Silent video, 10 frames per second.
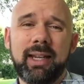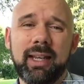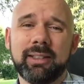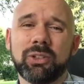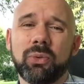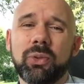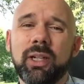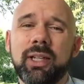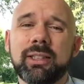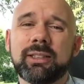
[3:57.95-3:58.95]
and so
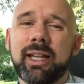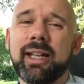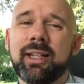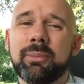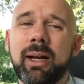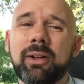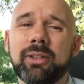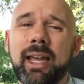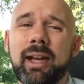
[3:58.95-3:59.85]
really excited about